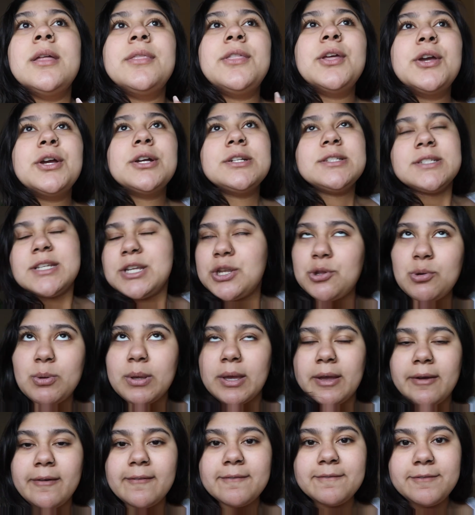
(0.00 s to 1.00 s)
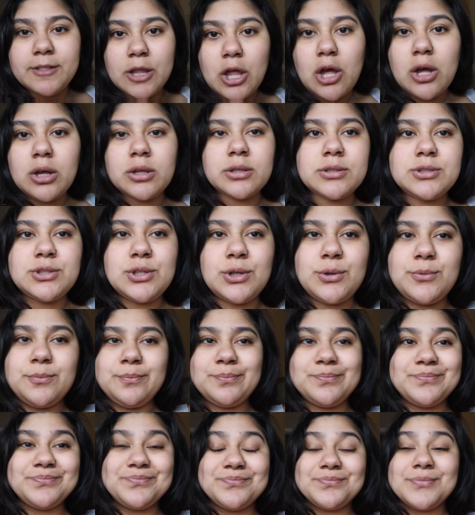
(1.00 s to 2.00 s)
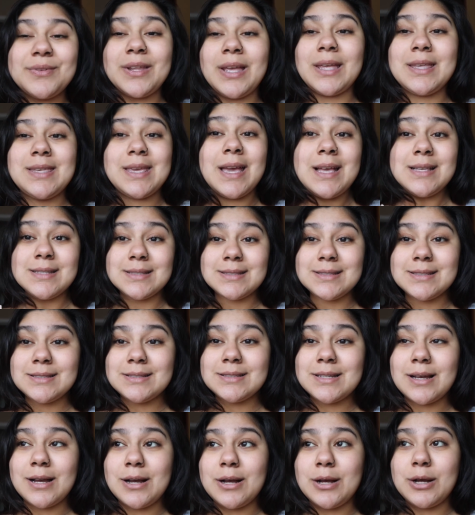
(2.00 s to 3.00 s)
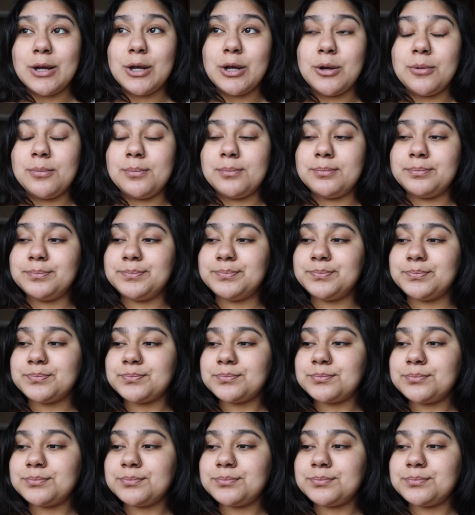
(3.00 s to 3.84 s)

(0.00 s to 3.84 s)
the continuing vlog so yes um